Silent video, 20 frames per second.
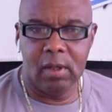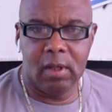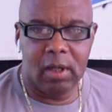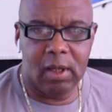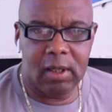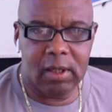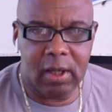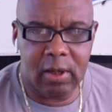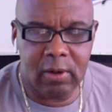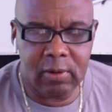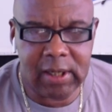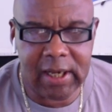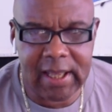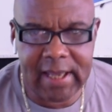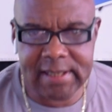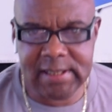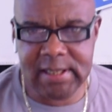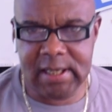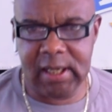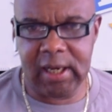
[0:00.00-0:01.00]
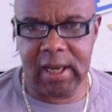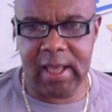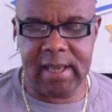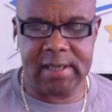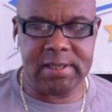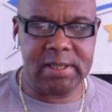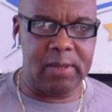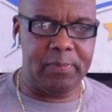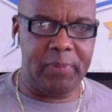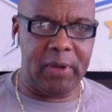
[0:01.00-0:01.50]
Hello, classy,
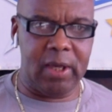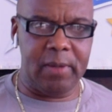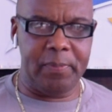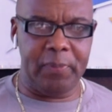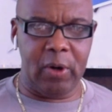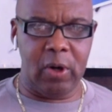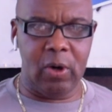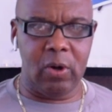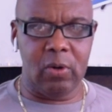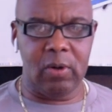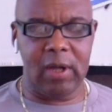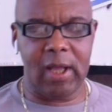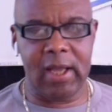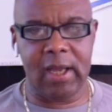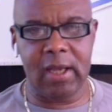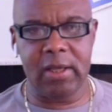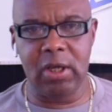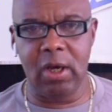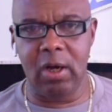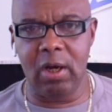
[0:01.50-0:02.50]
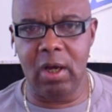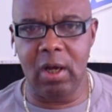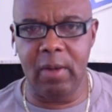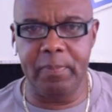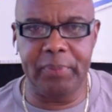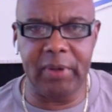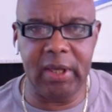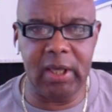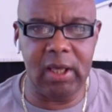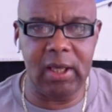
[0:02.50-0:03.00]
classy people. How
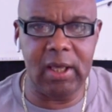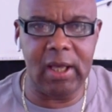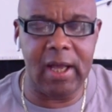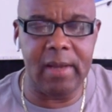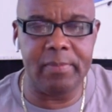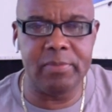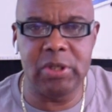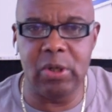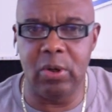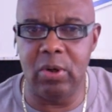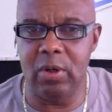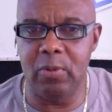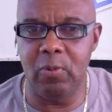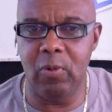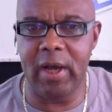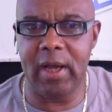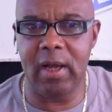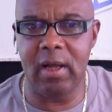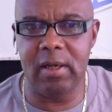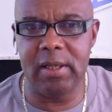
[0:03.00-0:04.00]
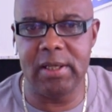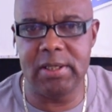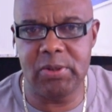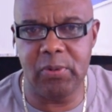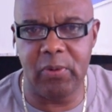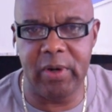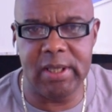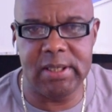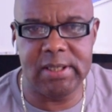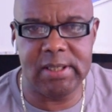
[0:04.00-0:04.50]
y'all be? I'm doing well. It's
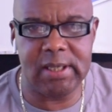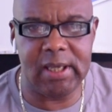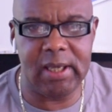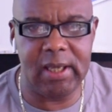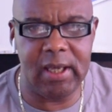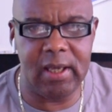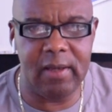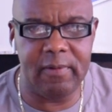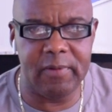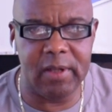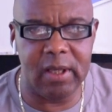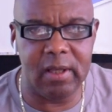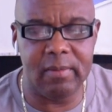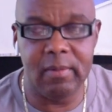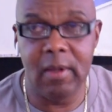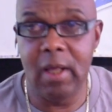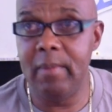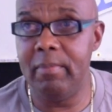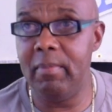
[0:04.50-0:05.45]
Wednesday evening.